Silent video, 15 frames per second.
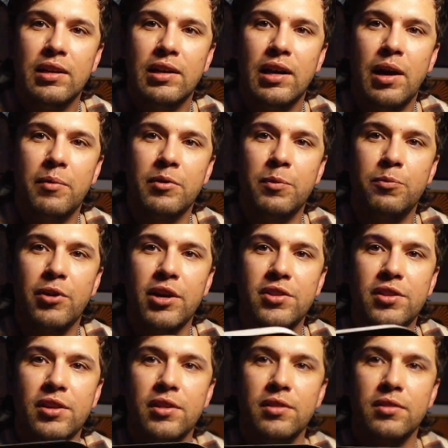I'm gonna press
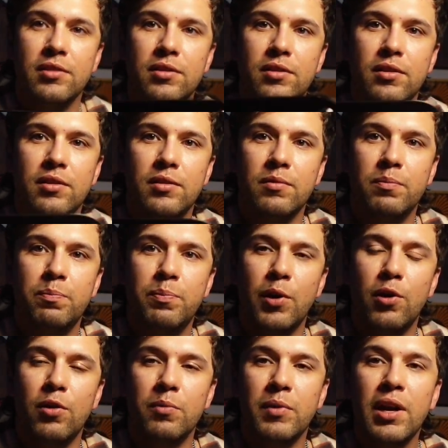it,
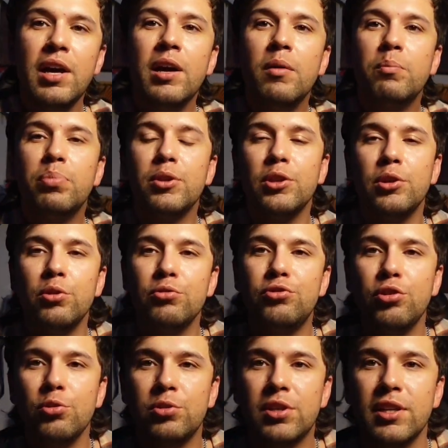boom.
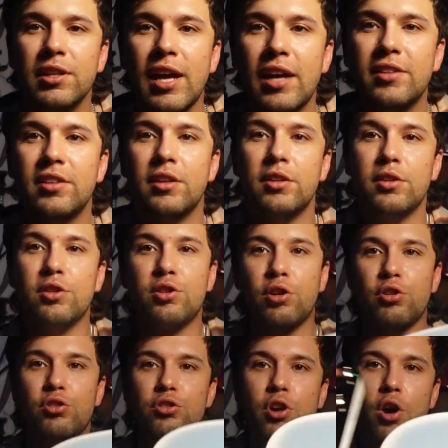Bluetooth connected.
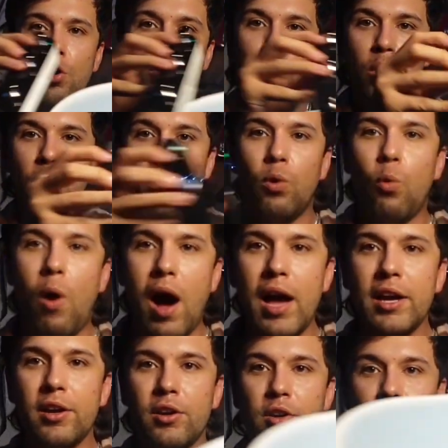There's no
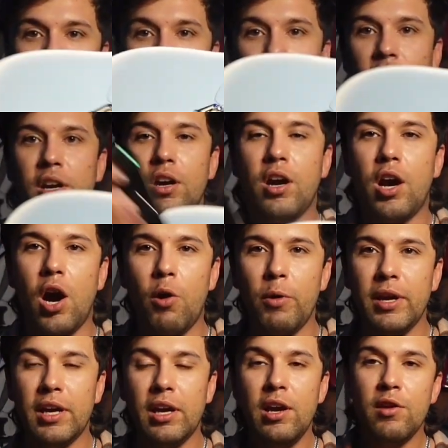wires
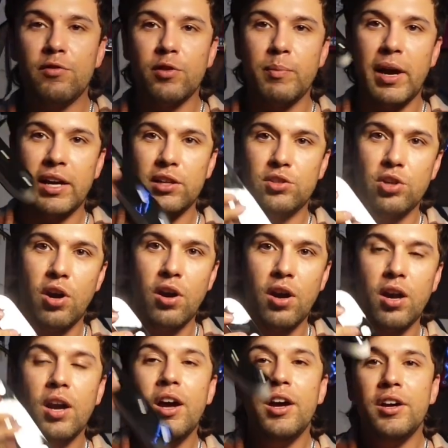going from my
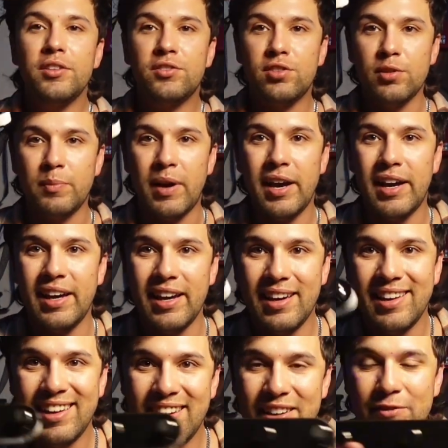guitar to my
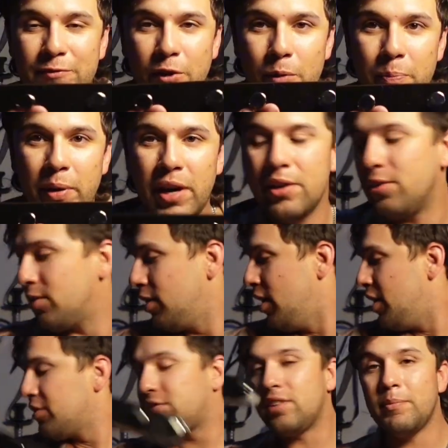foot pedal
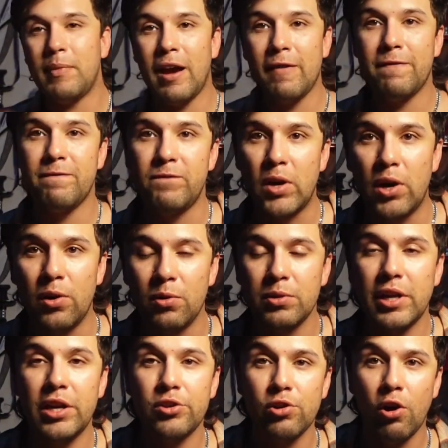to my phone.
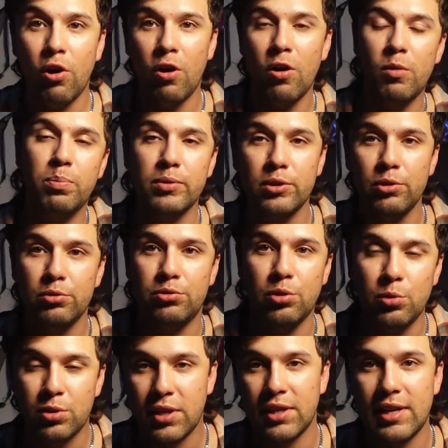It's all
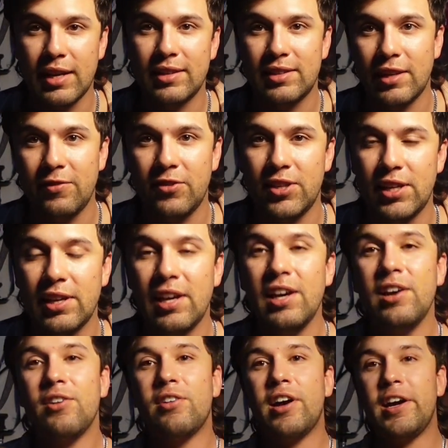Bluetooth connectivity,
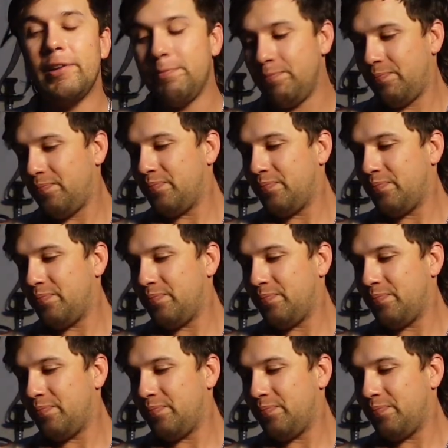right?